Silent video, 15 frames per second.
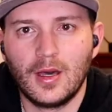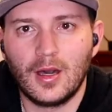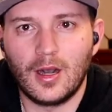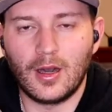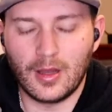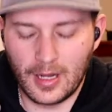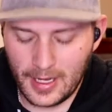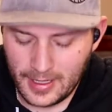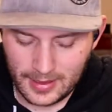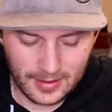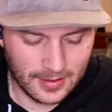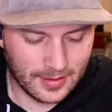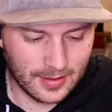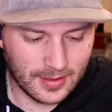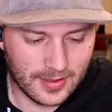All right,
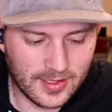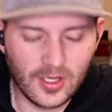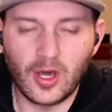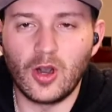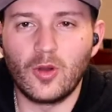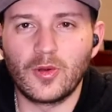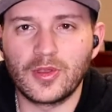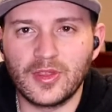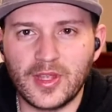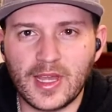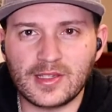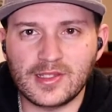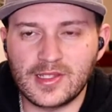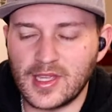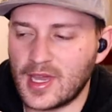So we're the
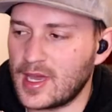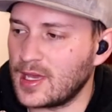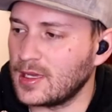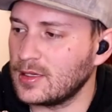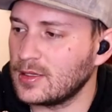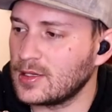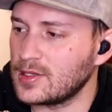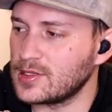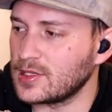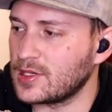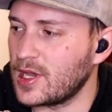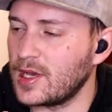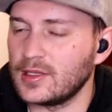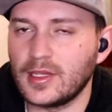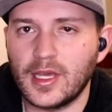next day because it
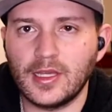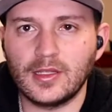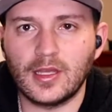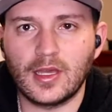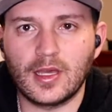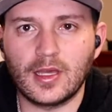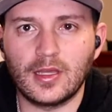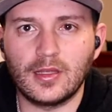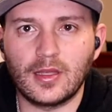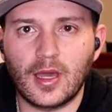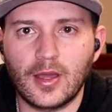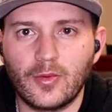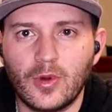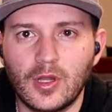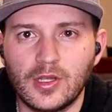got late and I
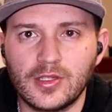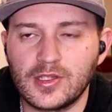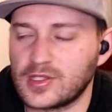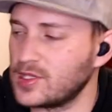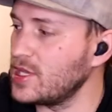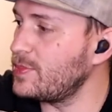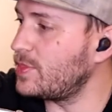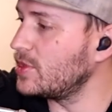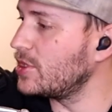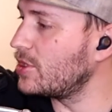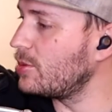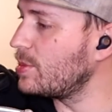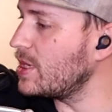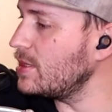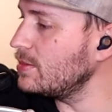wanted to sleep a
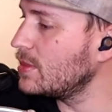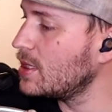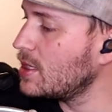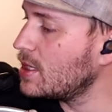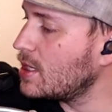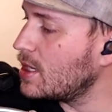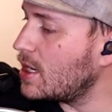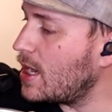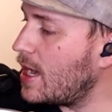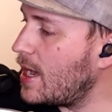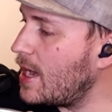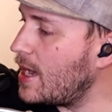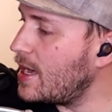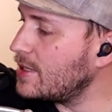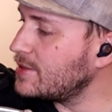little bit,
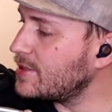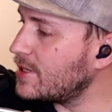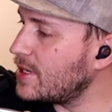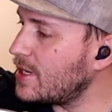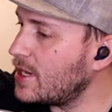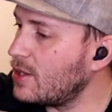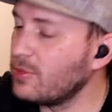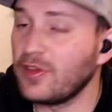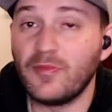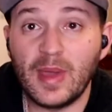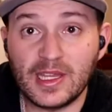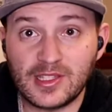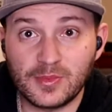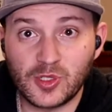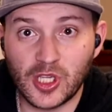and we've made some